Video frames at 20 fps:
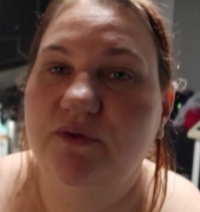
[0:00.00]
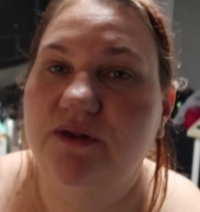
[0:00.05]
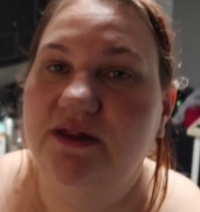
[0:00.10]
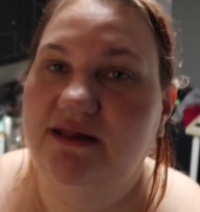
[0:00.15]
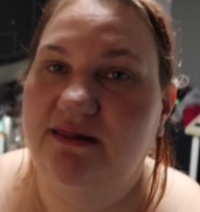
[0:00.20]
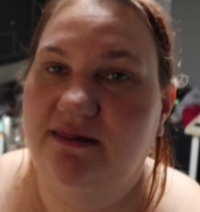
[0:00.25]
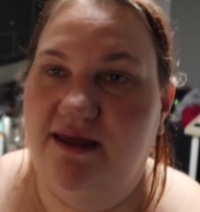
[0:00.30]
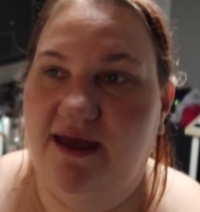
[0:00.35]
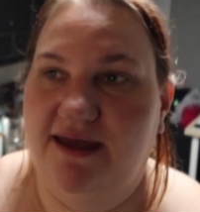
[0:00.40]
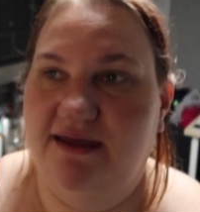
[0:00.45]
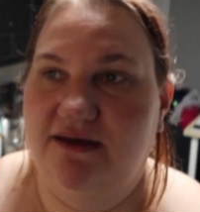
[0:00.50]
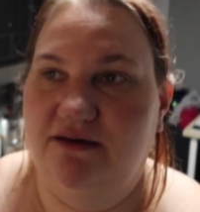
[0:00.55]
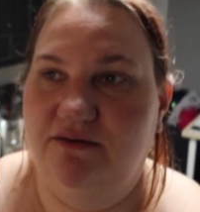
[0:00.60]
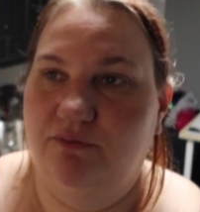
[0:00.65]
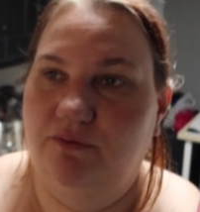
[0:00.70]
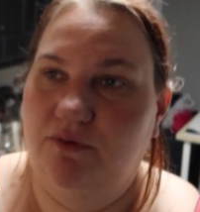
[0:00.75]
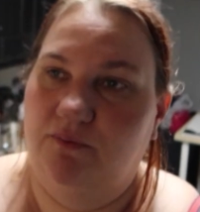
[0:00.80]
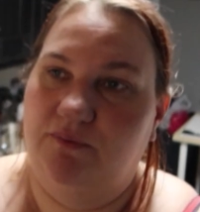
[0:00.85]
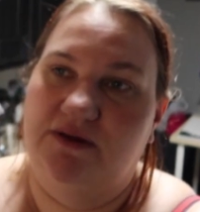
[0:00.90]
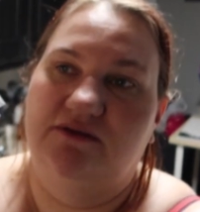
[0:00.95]
really like
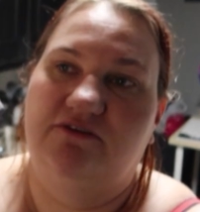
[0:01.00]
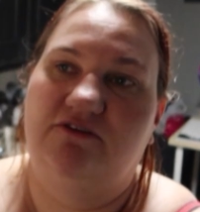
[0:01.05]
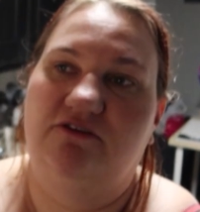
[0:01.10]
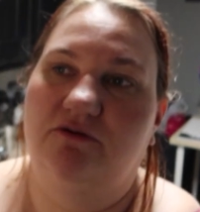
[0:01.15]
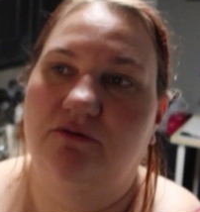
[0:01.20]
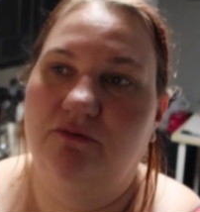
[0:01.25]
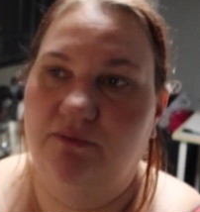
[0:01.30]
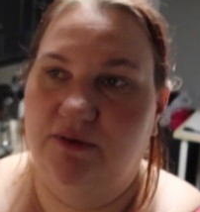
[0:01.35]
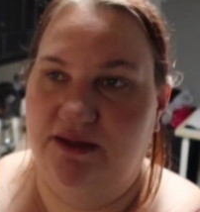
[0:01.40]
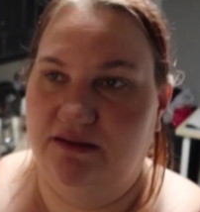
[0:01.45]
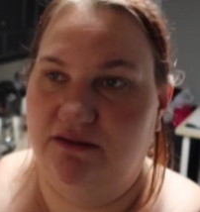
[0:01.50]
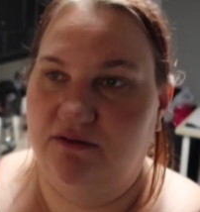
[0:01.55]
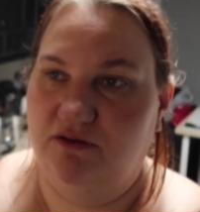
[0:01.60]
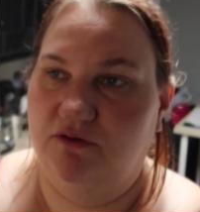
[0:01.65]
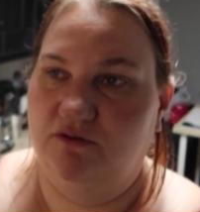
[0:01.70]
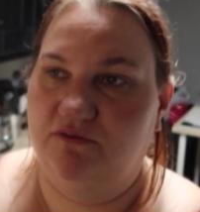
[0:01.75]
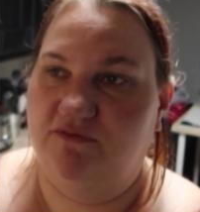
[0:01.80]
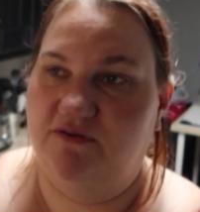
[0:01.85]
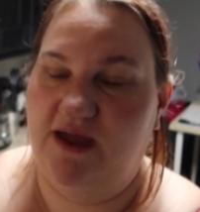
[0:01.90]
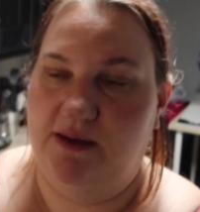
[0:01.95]
what we do with
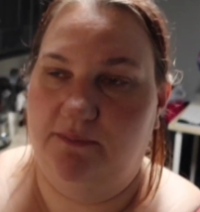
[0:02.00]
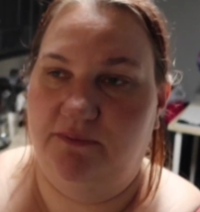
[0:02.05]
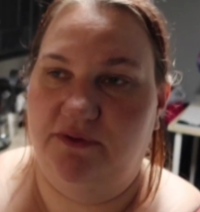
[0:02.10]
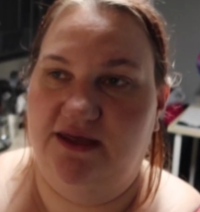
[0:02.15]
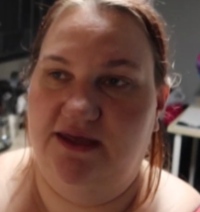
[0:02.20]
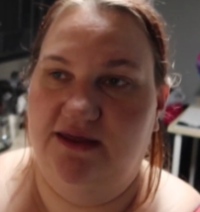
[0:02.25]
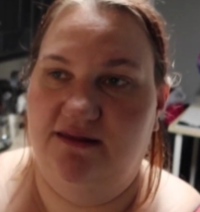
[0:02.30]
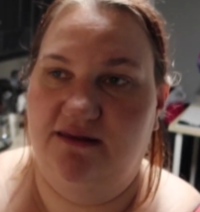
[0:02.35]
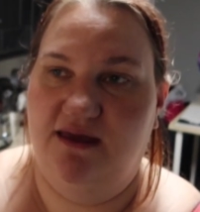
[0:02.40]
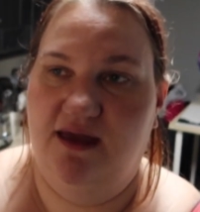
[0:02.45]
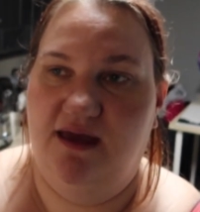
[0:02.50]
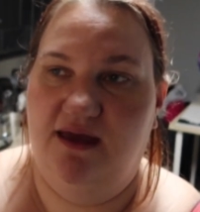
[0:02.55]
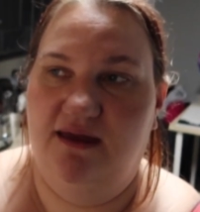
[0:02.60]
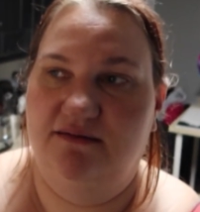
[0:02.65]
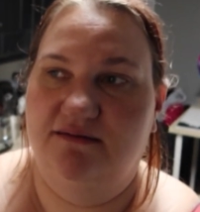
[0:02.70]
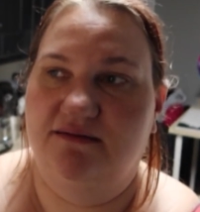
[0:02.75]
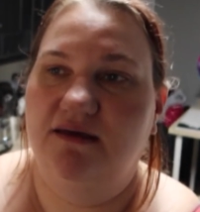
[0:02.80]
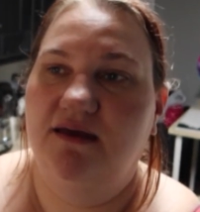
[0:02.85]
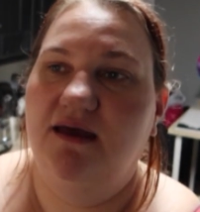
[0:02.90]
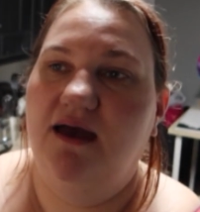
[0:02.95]
her family in the
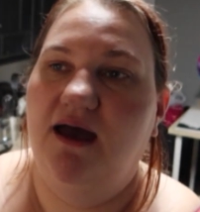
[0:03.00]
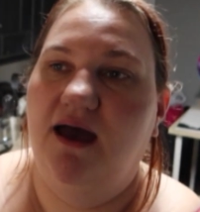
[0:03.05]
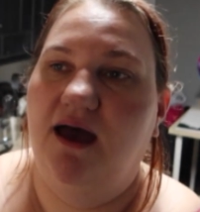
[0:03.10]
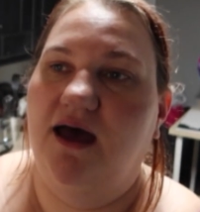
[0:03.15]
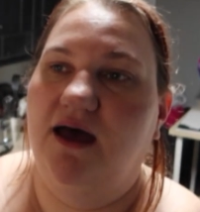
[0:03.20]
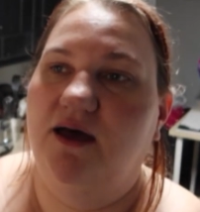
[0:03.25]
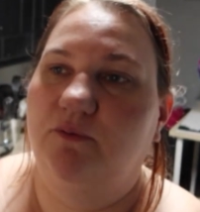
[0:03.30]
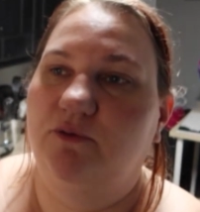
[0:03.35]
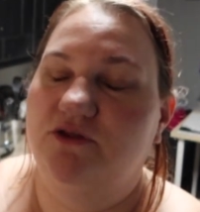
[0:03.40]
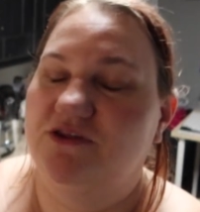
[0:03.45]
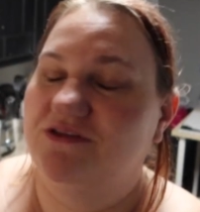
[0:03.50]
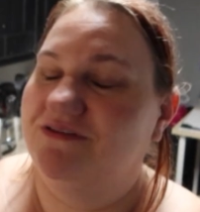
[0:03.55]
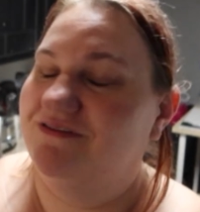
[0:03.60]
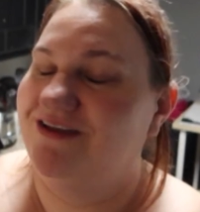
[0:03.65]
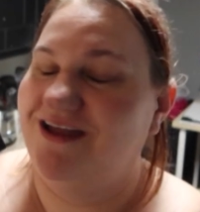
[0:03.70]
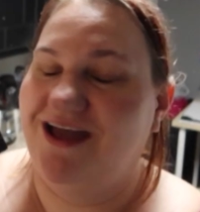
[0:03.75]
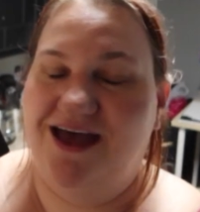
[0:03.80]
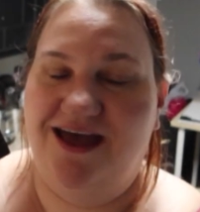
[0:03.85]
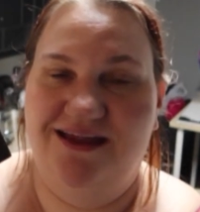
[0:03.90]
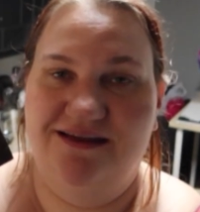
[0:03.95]
end, uh, which is
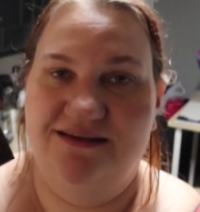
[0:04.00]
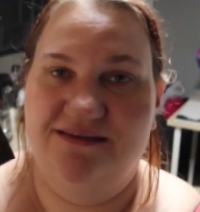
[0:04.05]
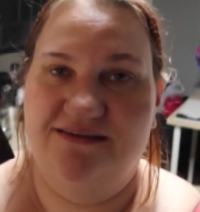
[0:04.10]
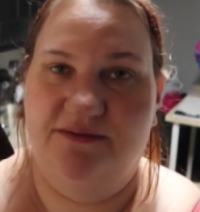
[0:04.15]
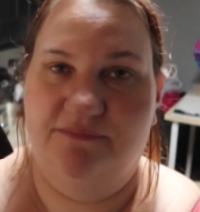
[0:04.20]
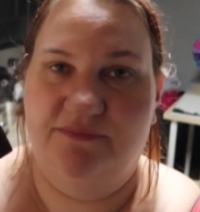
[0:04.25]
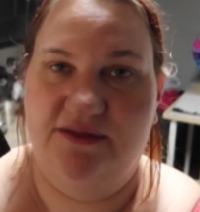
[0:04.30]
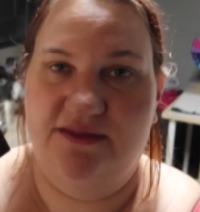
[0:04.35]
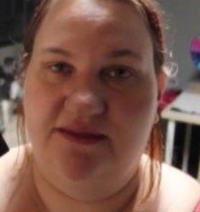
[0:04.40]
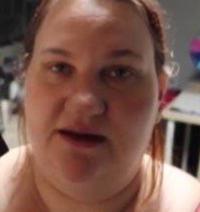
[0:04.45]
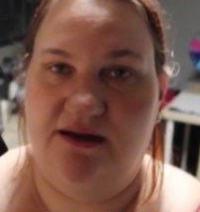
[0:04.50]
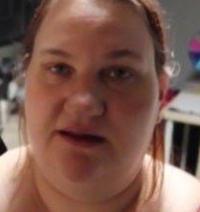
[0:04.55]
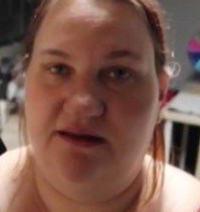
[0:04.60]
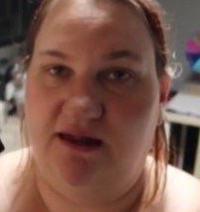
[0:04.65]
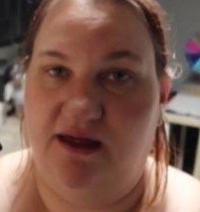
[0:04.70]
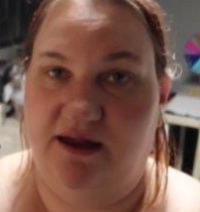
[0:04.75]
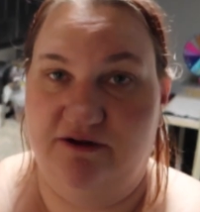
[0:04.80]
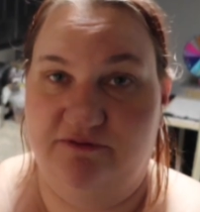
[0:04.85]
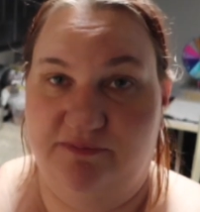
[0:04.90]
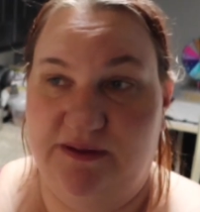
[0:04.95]
not something that a
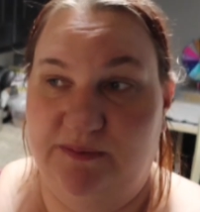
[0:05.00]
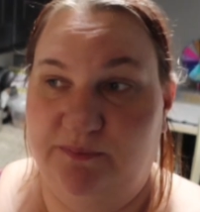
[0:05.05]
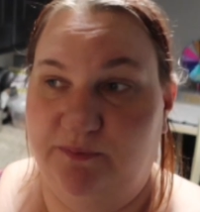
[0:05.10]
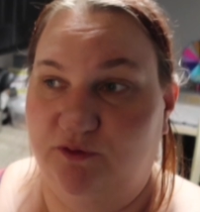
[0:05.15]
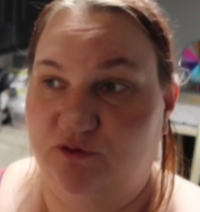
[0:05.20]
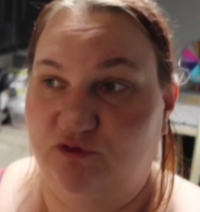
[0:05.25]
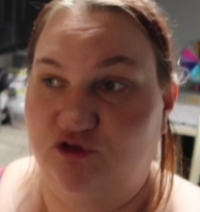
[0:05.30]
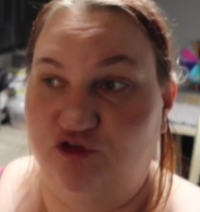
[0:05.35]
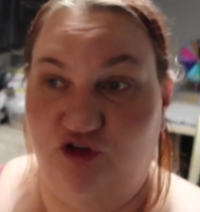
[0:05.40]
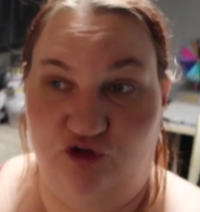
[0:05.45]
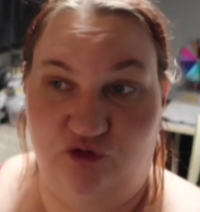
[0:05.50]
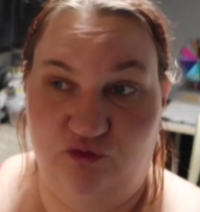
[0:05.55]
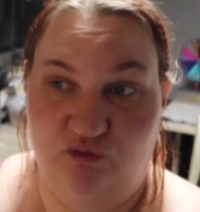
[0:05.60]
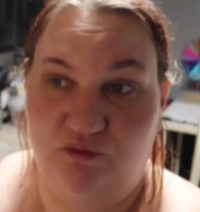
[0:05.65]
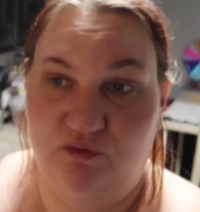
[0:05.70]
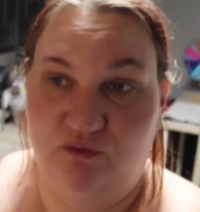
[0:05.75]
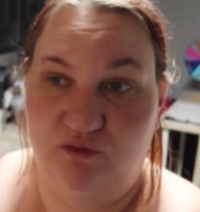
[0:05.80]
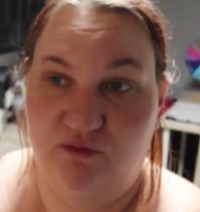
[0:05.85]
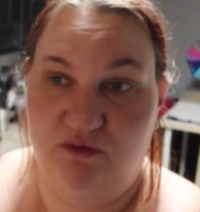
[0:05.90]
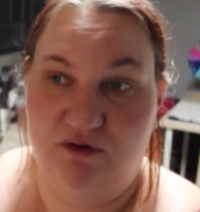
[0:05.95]
lot of people
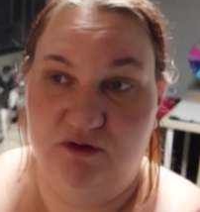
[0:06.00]
do.